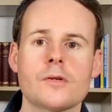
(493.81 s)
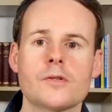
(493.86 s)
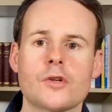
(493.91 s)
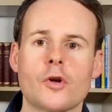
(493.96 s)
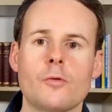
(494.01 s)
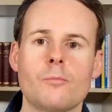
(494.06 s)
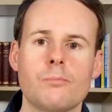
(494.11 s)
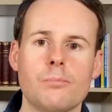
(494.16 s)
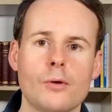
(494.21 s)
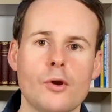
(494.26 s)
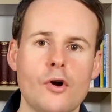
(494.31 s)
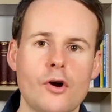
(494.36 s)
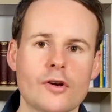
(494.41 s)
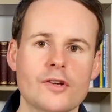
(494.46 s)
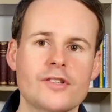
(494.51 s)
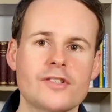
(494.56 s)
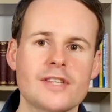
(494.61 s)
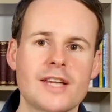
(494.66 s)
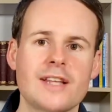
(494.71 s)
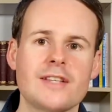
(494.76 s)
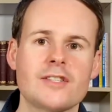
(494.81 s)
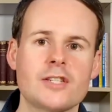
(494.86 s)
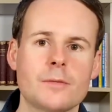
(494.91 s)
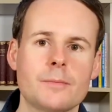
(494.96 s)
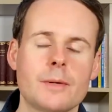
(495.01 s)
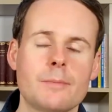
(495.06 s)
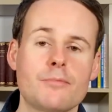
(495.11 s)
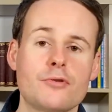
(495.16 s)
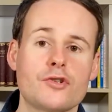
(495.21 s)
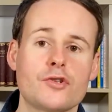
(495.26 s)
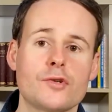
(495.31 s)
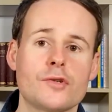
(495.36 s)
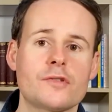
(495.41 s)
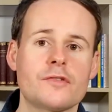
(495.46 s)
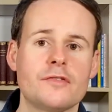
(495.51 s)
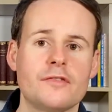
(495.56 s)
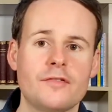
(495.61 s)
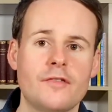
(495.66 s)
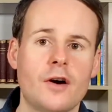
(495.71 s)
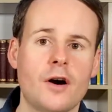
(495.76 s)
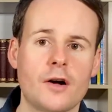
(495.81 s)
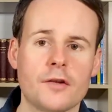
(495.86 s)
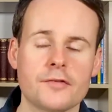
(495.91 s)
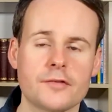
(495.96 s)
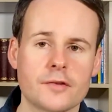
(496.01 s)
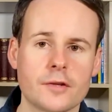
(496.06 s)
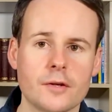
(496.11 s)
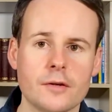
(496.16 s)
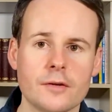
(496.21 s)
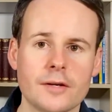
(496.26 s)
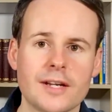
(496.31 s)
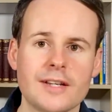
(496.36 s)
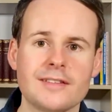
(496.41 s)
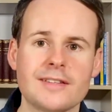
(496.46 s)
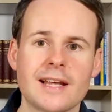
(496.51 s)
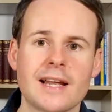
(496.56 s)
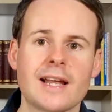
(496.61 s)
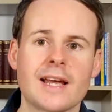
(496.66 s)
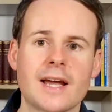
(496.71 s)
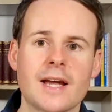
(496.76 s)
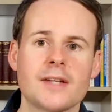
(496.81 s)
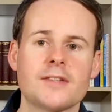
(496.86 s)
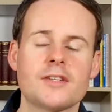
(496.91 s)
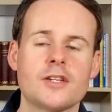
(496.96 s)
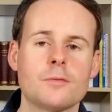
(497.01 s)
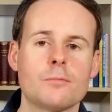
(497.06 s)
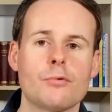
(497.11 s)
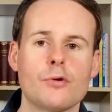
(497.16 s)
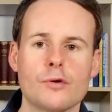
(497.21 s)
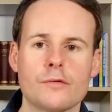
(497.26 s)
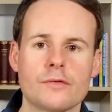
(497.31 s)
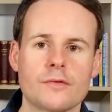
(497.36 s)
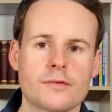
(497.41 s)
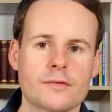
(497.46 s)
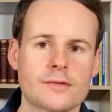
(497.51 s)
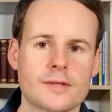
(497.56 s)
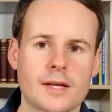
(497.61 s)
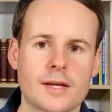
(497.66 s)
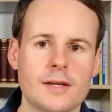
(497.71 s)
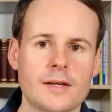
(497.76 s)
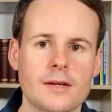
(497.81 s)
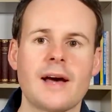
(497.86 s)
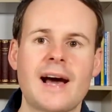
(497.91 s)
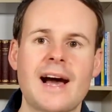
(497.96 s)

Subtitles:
So blocks tend to be produced faster in delegated proof of stake.